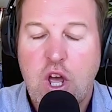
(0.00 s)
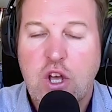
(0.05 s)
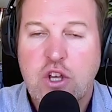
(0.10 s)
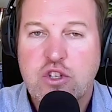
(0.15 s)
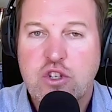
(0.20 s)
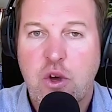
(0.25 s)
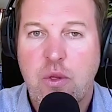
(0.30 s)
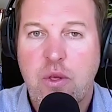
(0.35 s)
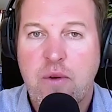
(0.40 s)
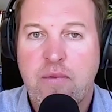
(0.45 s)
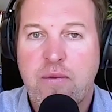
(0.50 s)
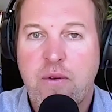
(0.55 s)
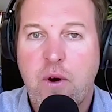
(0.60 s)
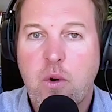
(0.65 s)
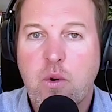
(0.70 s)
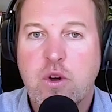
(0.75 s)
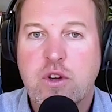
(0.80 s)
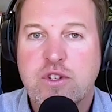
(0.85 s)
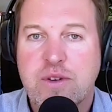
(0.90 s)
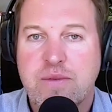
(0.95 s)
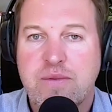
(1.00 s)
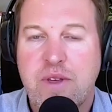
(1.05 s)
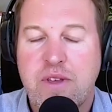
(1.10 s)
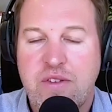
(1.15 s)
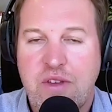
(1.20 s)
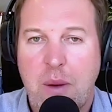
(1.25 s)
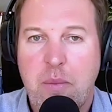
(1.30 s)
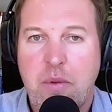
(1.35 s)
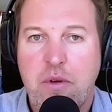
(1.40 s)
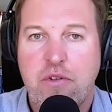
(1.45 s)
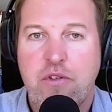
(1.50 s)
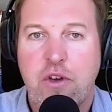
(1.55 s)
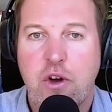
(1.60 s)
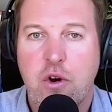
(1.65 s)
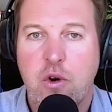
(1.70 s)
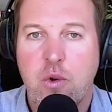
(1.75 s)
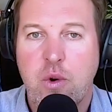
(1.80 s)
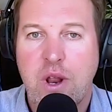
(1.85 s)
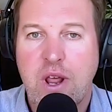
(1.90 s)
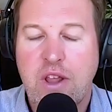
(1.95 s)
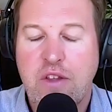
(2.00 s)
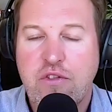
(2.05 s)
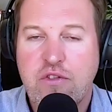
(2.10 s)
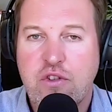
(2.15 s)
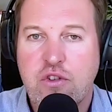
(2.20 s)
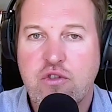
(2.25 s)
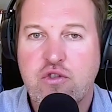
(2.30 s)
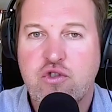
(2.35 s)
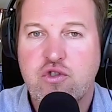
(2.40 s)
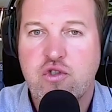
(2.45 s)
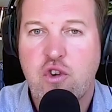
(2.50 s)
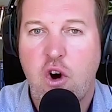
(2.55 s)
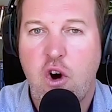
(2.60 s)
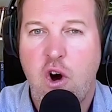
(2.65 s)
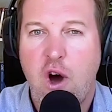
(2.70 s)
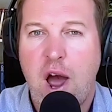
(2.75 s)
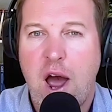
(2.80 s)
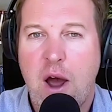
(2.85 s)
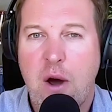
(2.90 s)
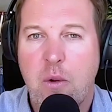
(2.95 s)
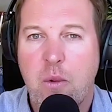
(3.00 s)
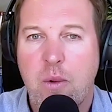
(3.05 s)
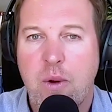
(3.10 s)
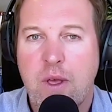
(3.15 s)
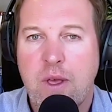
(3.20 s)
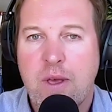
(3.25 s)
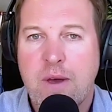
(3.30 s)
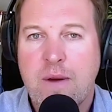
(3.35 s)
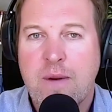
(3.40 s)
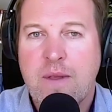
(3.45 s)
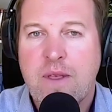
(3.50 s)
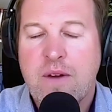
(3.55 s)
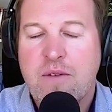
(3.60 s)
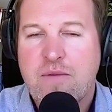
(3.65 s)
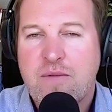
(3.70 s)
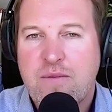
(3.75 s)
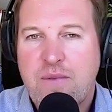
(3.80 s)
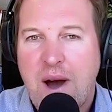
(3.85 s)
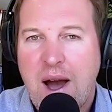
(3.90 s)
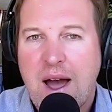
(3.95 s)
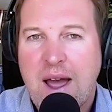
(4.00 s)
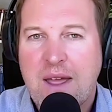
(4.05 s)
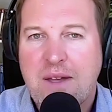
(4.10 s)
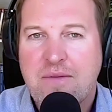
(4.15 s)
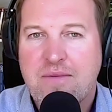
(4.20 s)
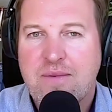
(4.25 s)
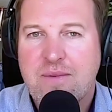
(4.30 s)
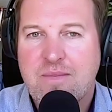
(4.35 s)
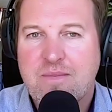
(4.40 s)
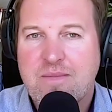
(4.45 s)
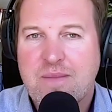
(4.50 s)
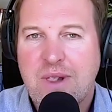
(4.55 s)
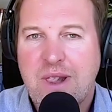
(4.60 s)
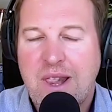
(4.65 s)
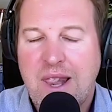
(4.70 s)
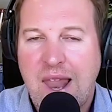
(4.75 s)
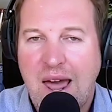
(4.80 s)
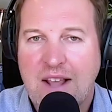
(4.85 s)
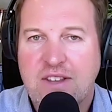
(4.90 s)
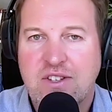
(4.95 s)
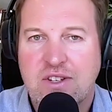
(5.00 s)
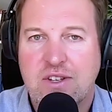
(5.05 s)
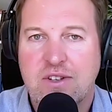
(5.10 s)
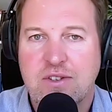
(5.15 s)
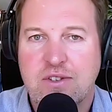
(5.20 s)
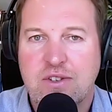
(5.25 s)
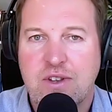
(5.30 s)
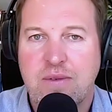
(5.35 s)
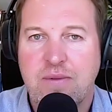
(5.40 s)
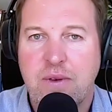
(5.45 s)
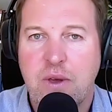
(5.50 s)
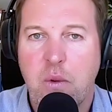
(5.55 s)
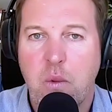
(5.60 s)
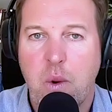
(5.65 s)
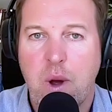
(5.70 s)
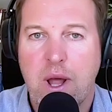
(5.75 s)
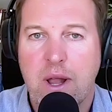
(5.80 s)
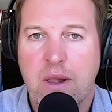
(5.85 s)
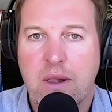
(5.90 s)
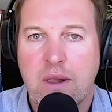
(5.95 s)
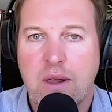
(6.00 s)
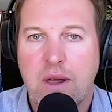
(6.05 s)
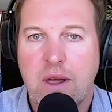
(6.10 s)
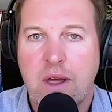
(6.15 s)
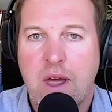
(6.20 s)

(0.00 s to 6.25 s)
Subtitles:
So the focus of this episode is to draw out 5 lessons, if you will,